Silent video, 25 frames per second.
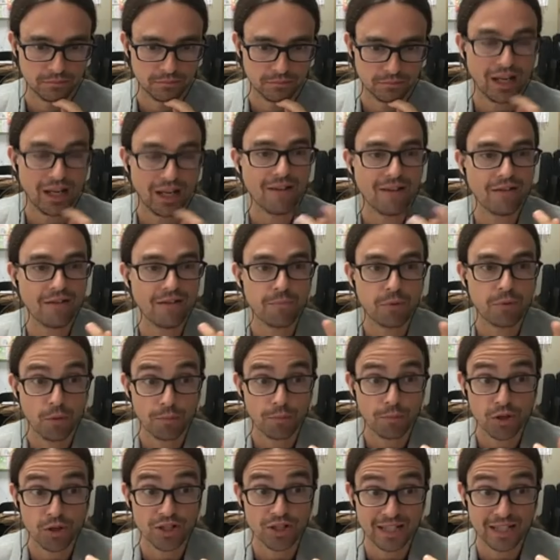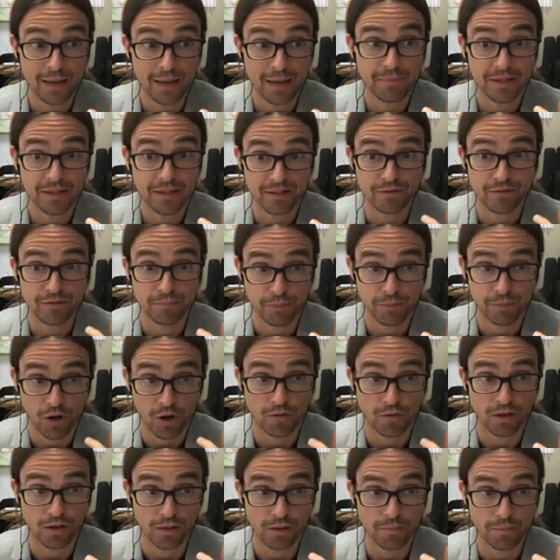We have a proprioceptive
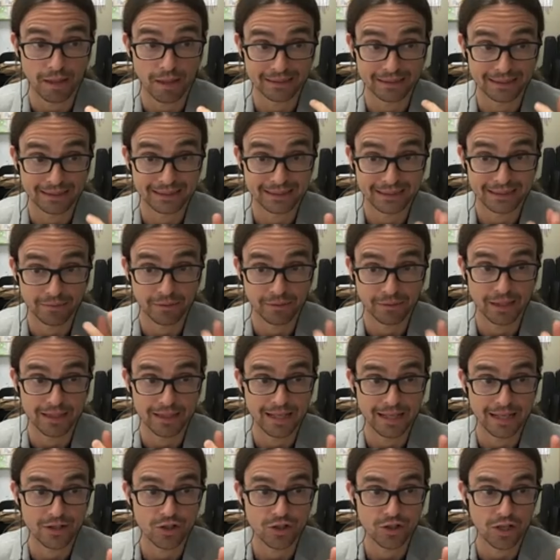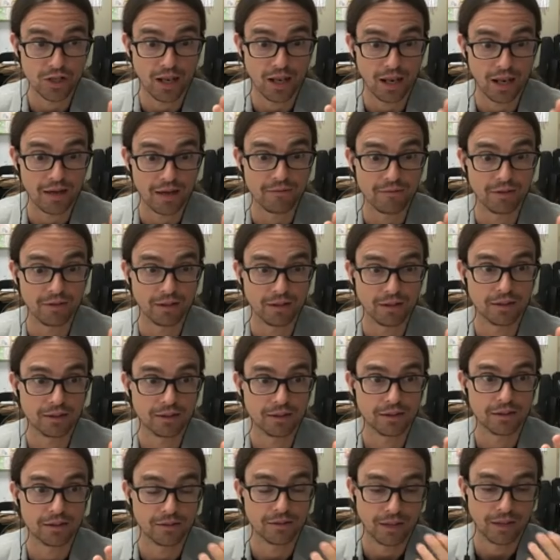problem at the civilizational level,
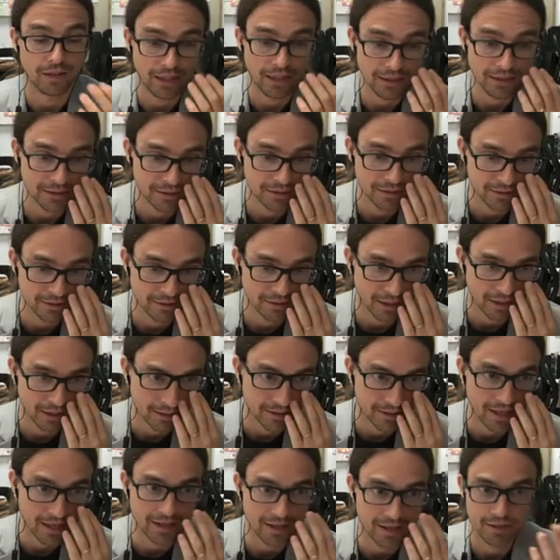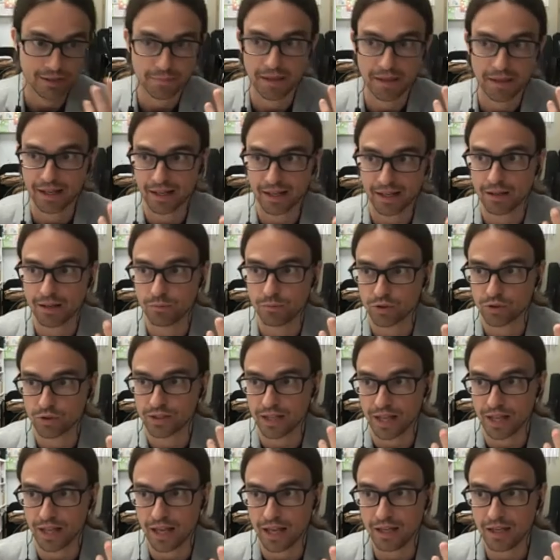right? Yeah. Like Terence yeah. McKenna would
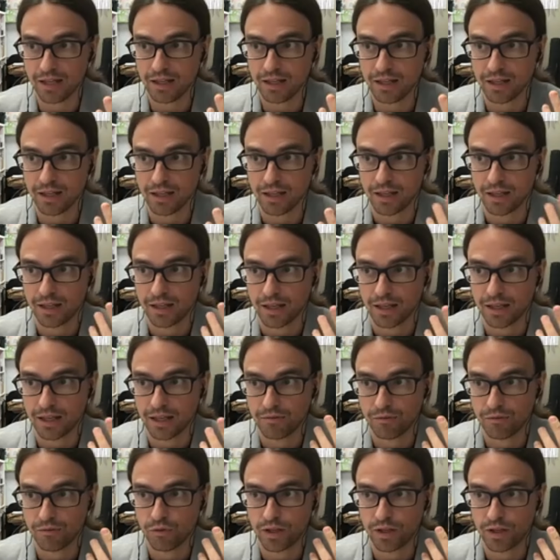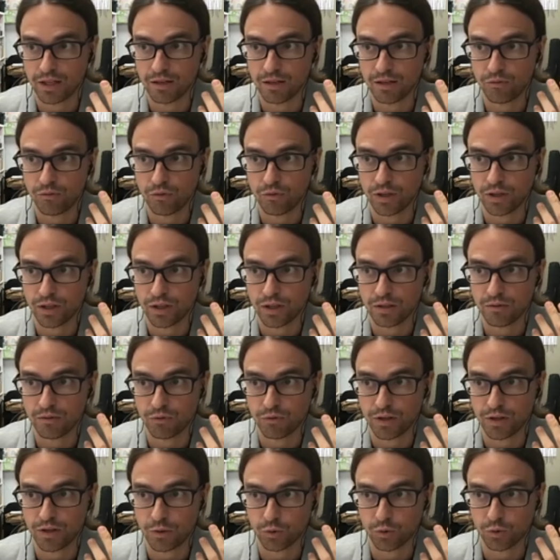say, if we if we if
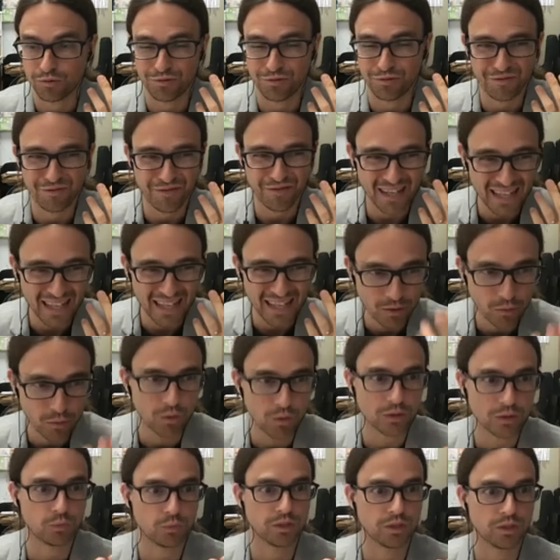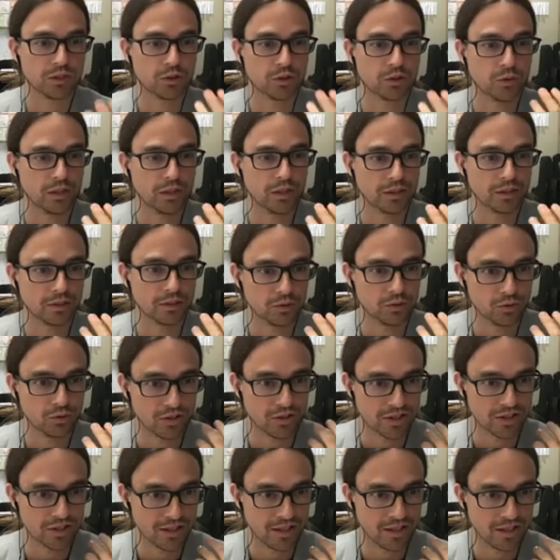we could feel what we're doing to
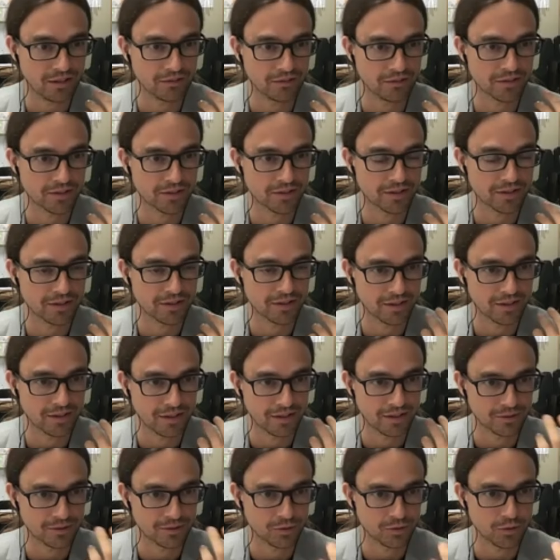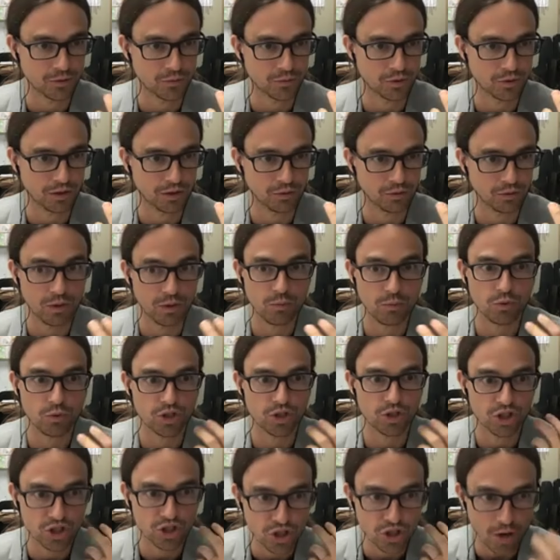ourselves and to the world, we would
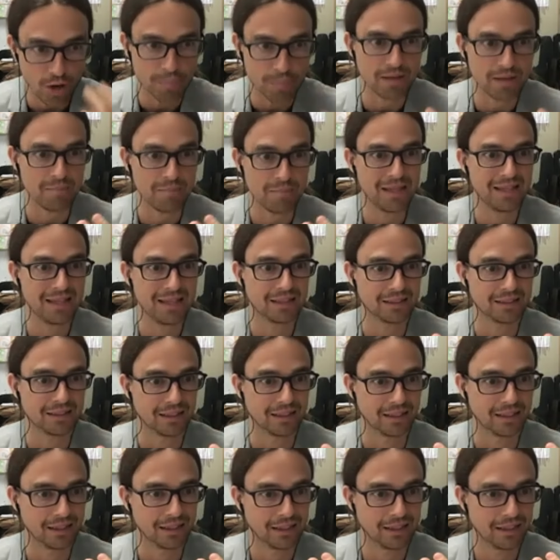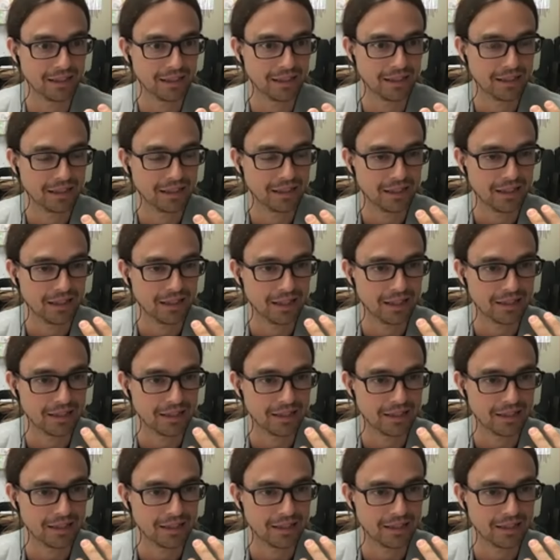stop immediately. Mm-hmm.